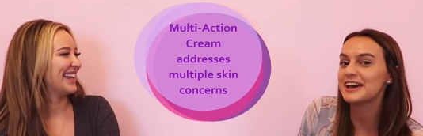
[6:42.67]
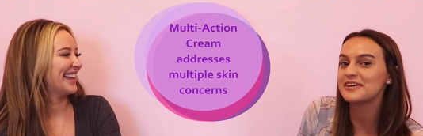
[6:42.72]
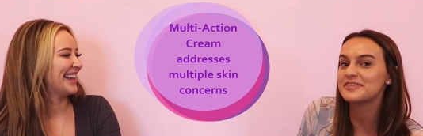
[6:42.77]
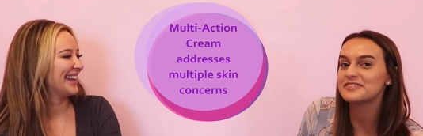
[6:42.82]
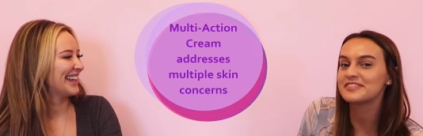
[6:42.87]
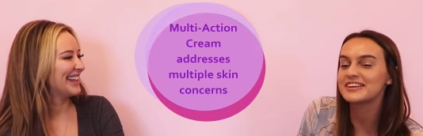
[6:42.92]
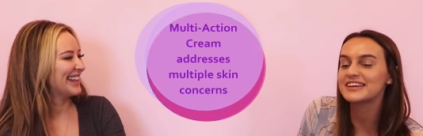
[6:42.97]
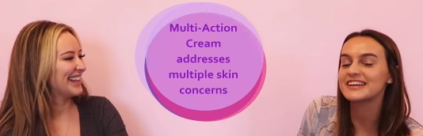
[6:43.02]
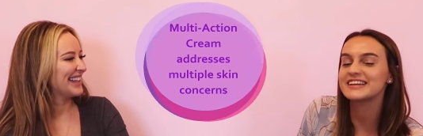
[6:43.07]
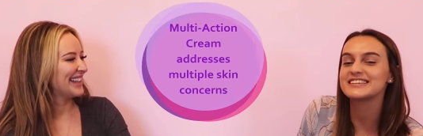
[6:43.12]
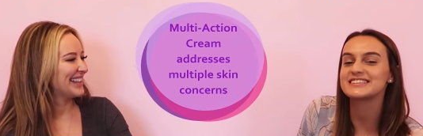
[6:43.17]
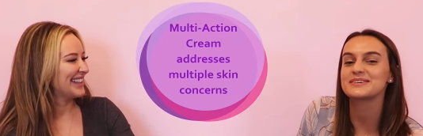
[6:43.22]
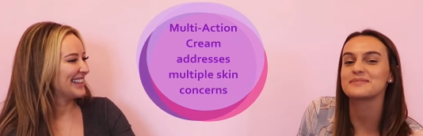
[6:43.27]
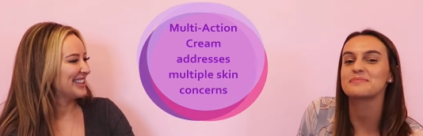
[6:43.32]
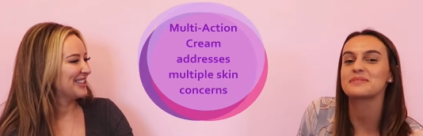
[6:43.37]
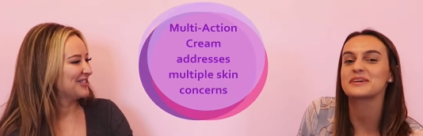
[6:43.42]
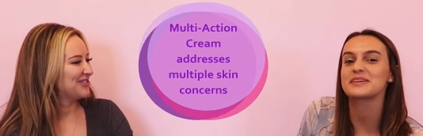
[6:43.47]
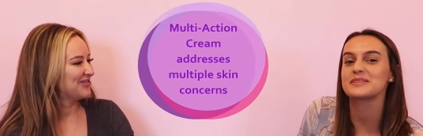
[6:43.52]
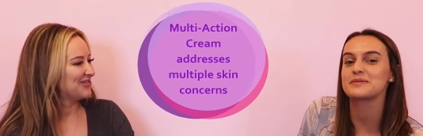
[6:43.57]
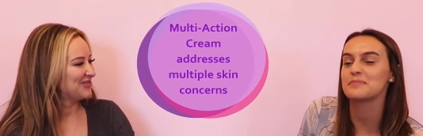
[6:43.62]
Speaker 1: definitely
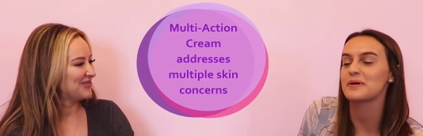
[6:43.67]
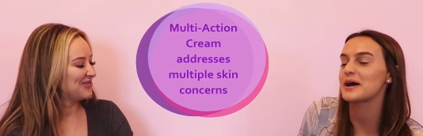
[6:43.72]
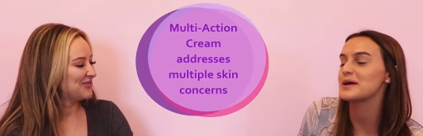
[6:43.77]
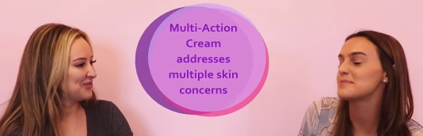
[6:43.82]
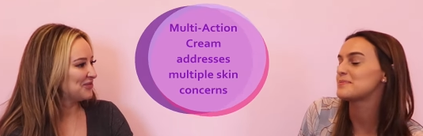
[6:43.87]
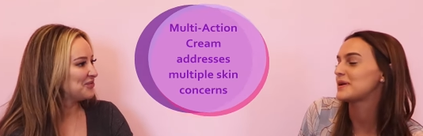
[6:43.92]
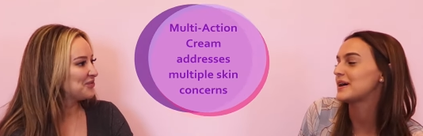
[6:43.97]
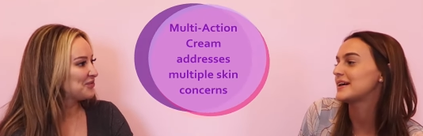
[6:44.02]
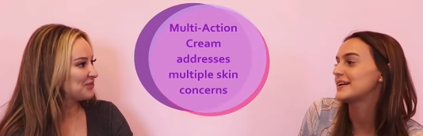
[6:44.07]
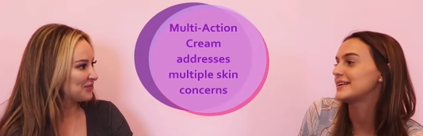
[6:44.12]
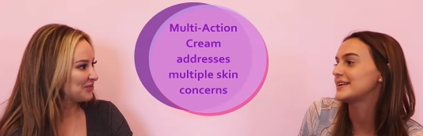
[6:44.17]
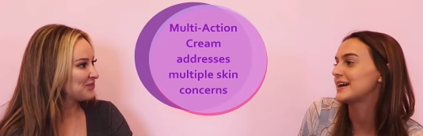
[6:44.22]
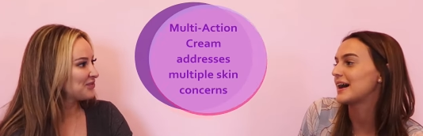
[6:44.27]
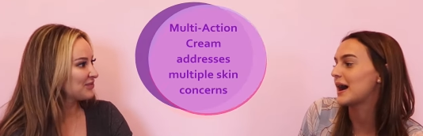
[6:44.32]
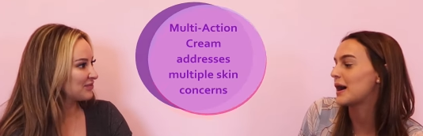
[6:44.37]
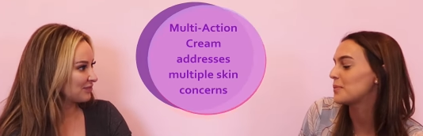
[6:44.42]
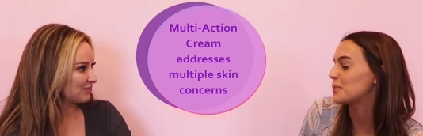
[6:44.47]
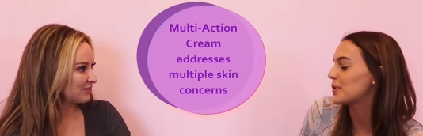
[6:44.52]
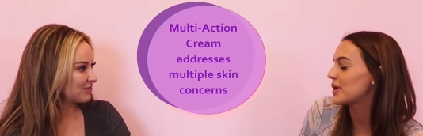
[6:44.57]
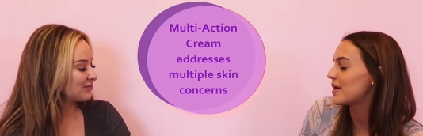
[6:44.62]
something in the pipeline,
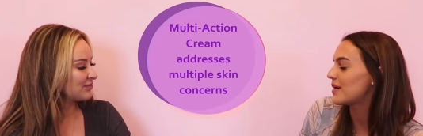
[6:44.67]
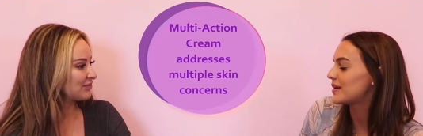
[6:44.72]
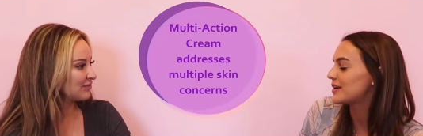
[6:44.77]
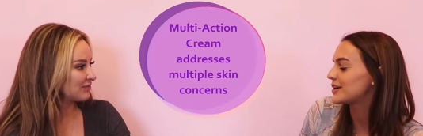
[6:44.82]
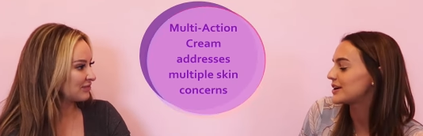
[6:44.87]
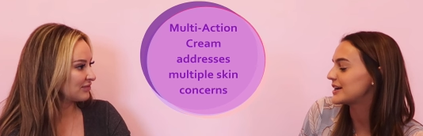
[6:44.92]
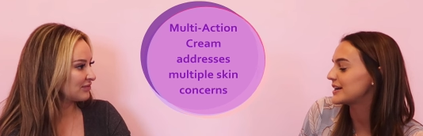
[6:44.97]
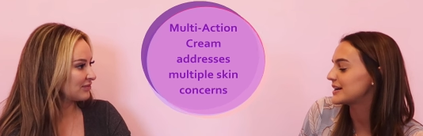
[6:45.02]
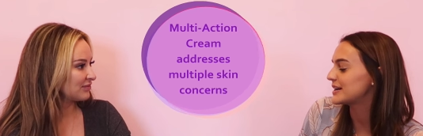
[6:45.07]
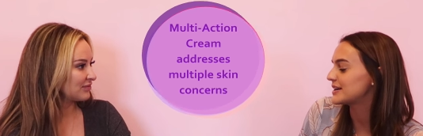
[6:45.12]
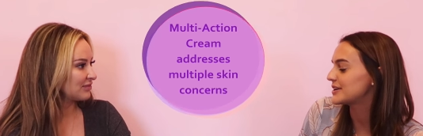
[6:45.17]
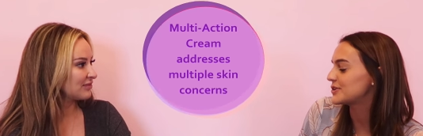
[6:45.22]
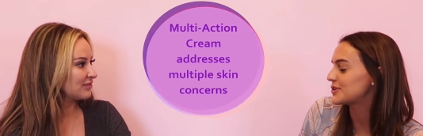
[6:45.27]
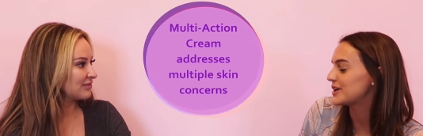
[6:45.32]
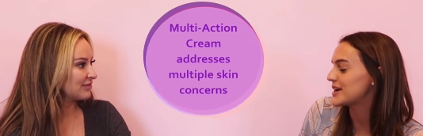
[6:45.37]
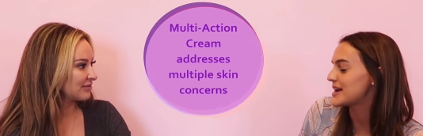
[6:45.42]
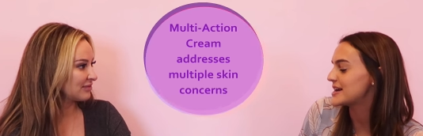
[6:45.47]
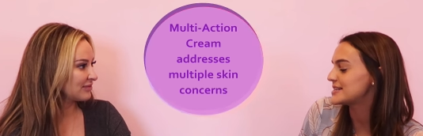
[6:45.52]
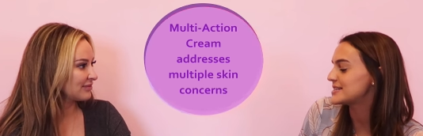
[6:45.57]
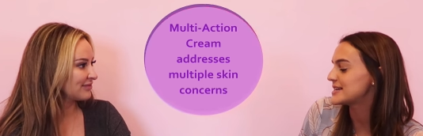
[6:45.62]
and we are looking at
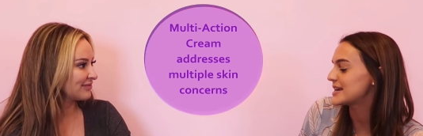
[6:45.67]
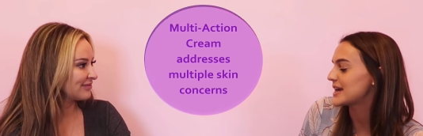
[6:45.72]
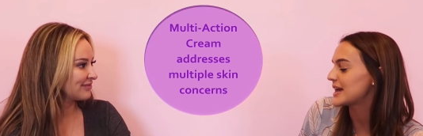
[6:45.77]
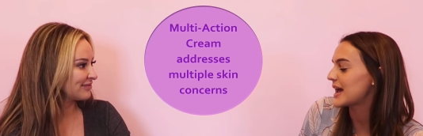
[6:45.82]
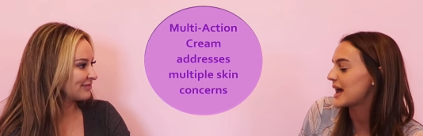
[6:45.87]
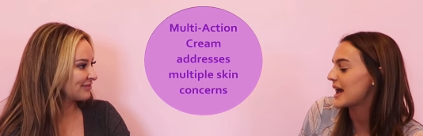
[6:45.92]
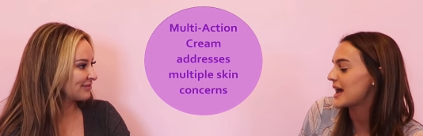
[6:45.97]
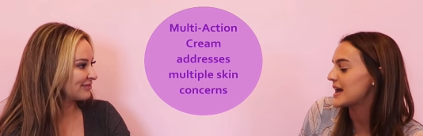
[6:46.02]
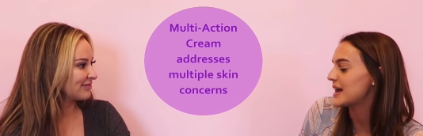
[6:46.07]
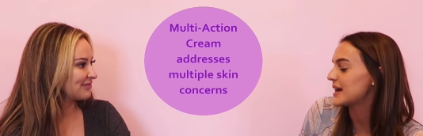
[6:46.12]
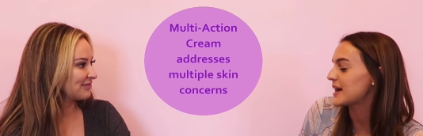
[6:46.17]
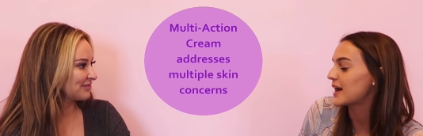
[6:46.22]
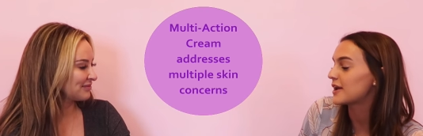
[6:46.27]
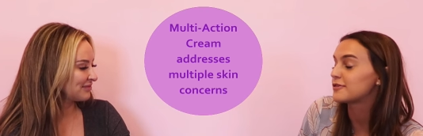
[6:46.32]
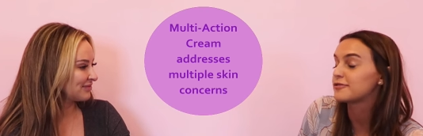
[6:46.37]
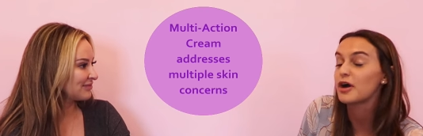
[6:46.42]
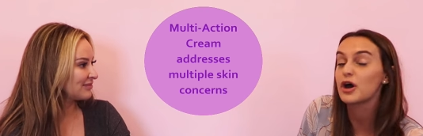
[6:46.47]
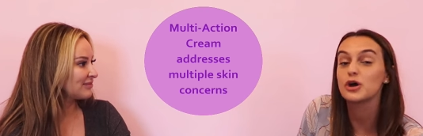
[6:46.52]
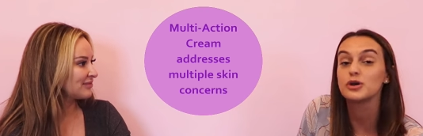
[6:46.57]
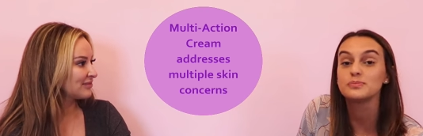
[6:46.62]
creating a kind of
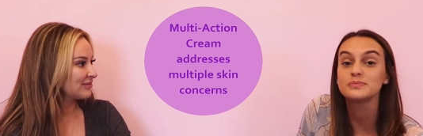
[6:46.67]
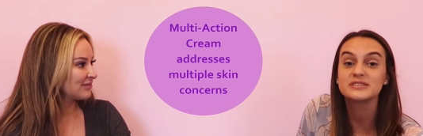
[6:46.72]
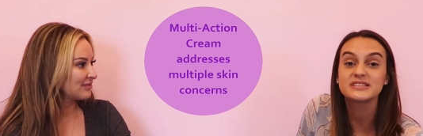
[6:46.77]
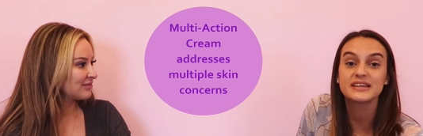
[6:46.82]
home